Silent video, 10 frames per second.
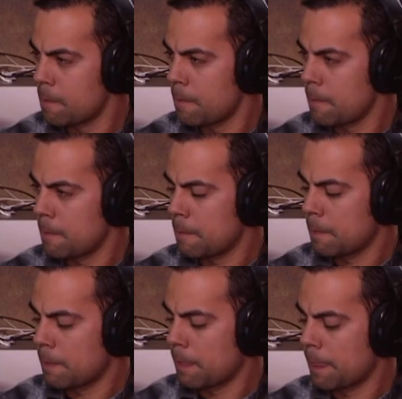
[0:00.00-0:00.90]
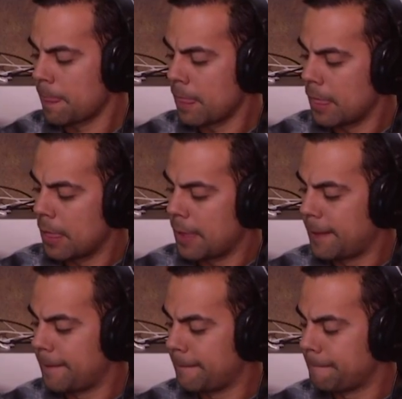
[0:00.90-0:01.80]

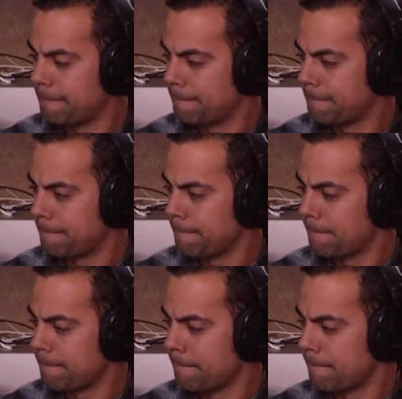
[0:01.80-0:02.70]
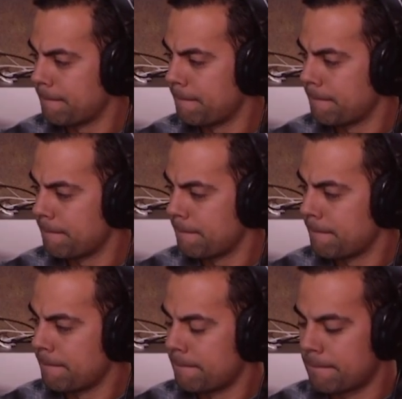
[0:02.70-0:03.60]

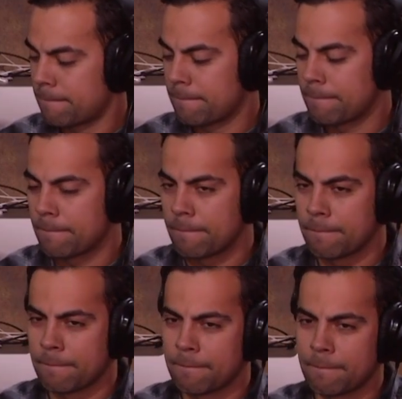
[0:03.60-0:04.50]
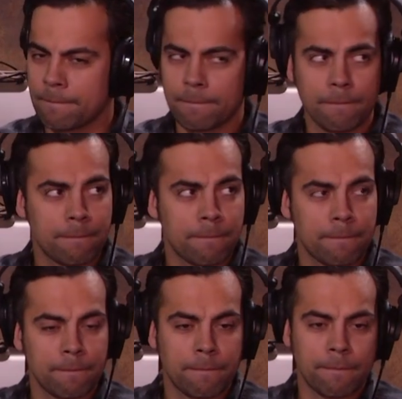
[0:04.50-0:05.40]

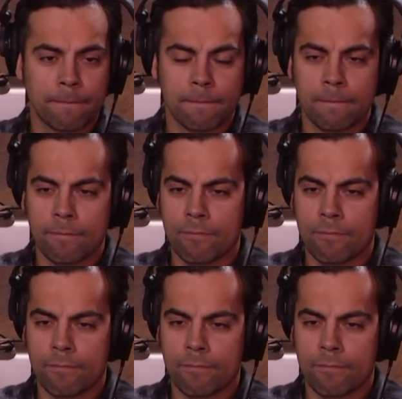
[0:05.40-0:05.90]
(silent)